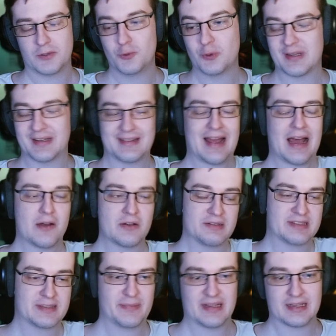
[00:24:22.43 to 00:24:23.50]
you can now
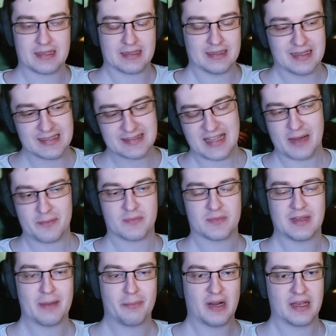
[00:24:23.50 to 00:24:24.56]
spend less time
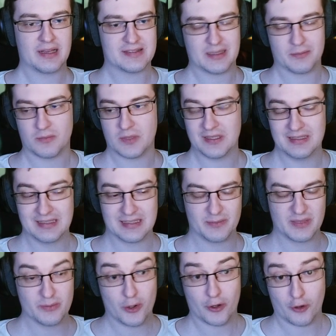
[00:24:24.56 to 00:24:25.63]
applying a little
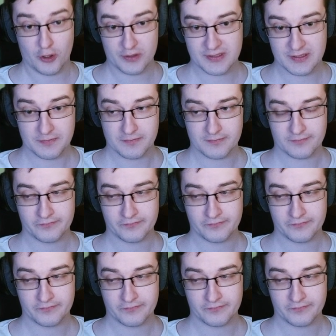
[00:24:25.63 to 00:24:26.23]
bit more odds.